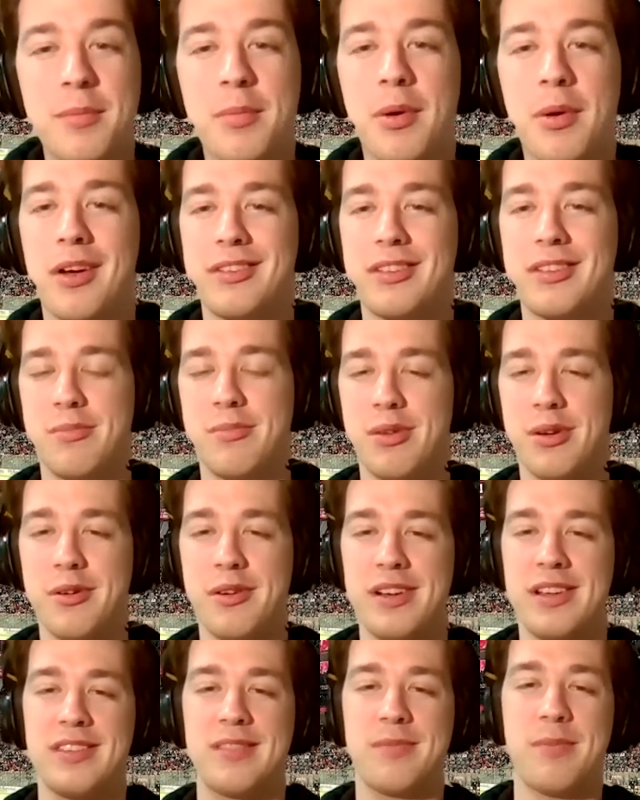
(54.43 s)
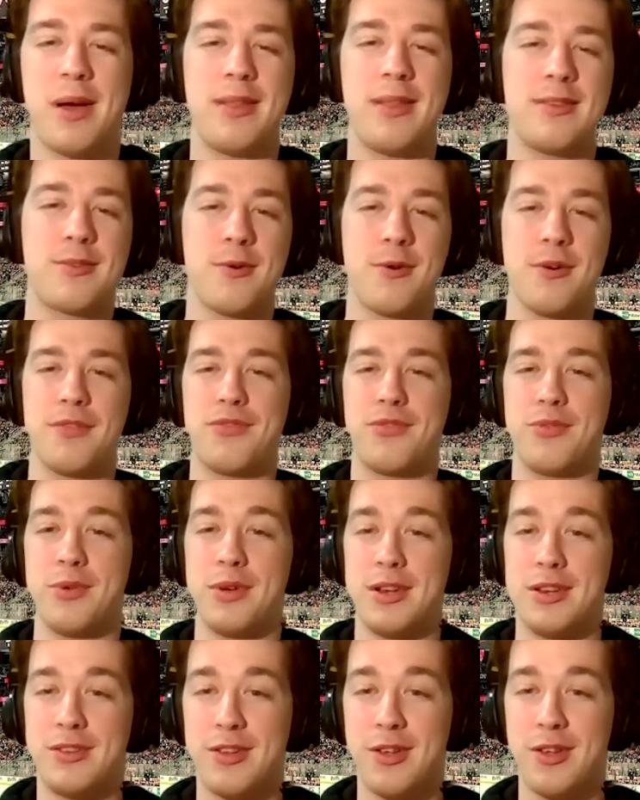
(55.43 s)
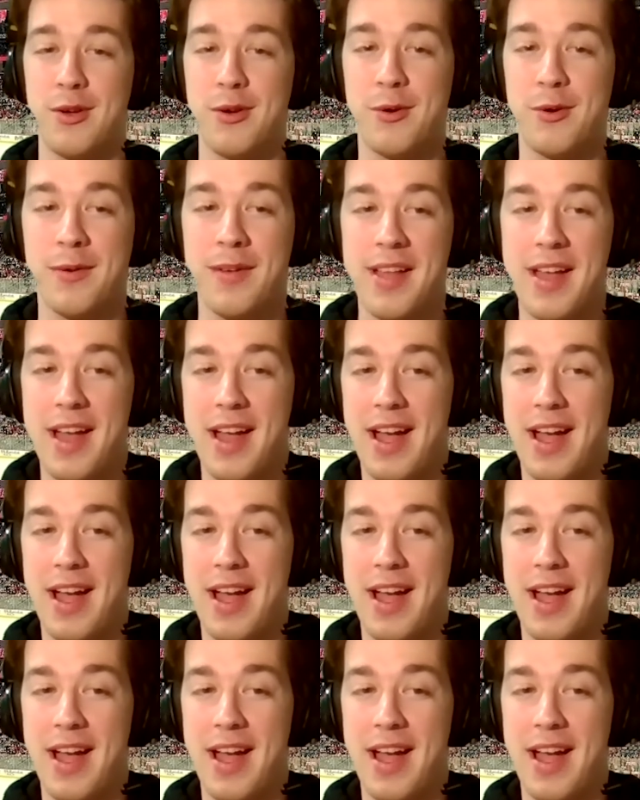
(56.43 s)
the Boston Bruins by the score of 3-2.